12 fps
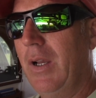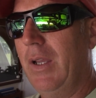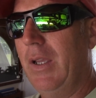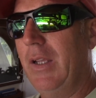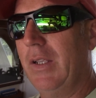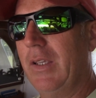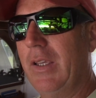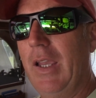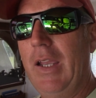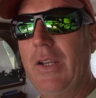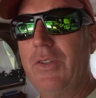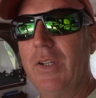
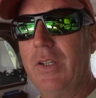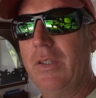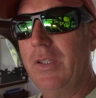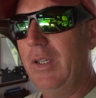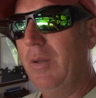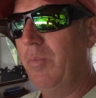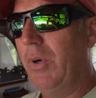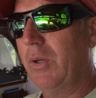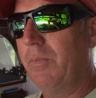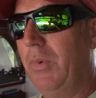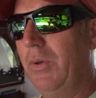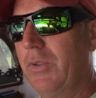engaging the buck
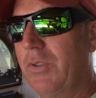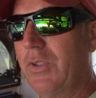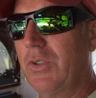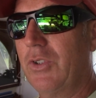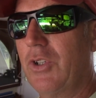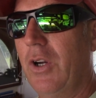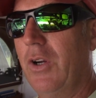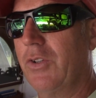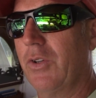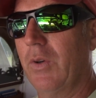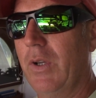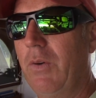boost
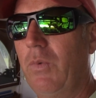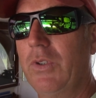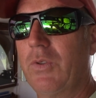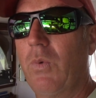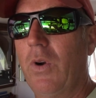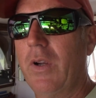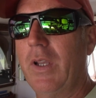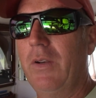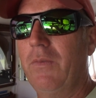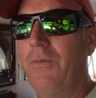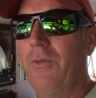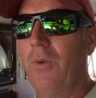charger. It was
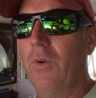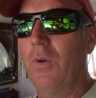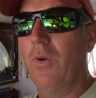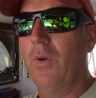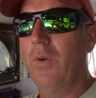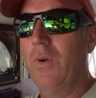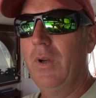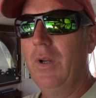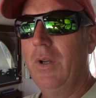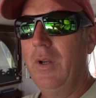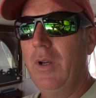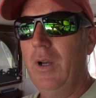working for
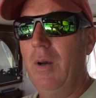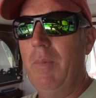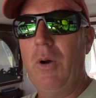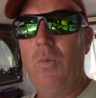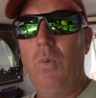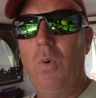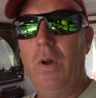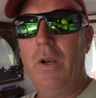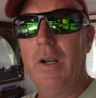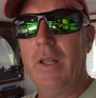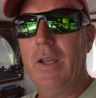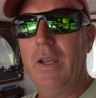about
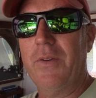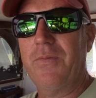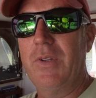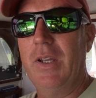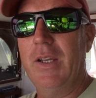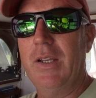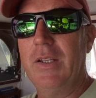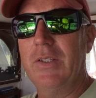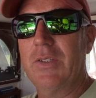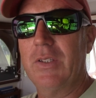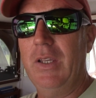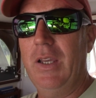1.5
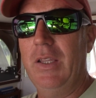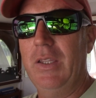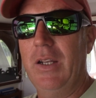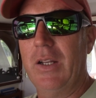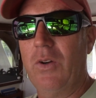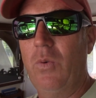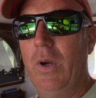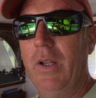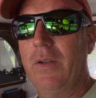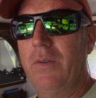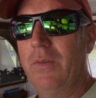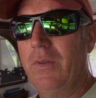days, and then it quit
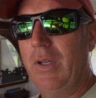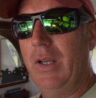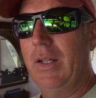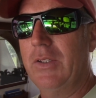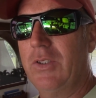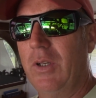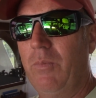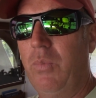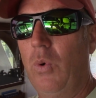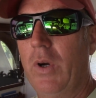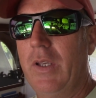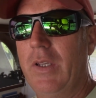at some
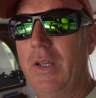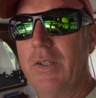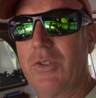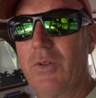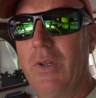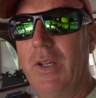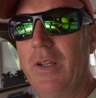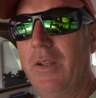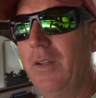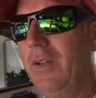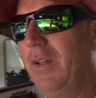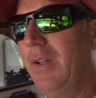point yesterday.
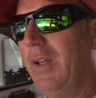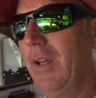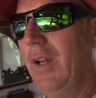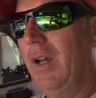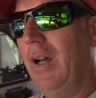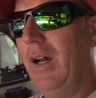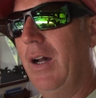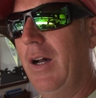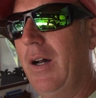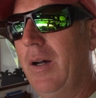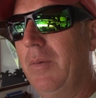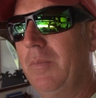
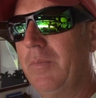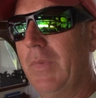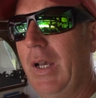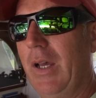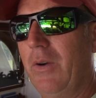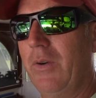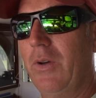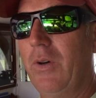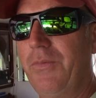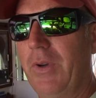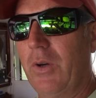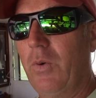I don't know
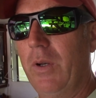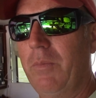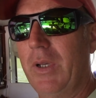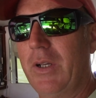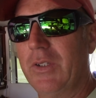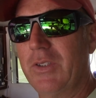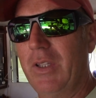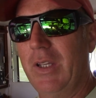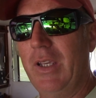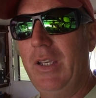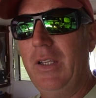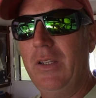if it quit because of the
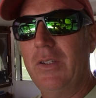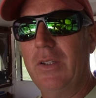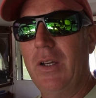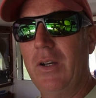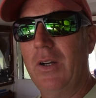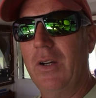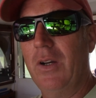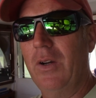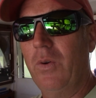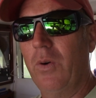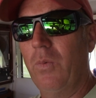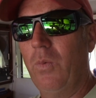heat
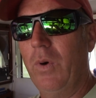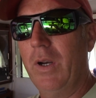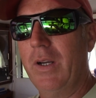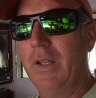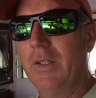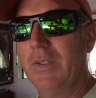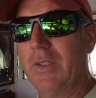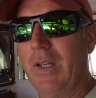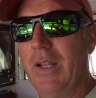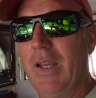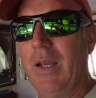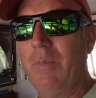or what it is
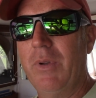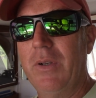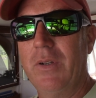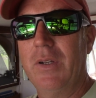that happened.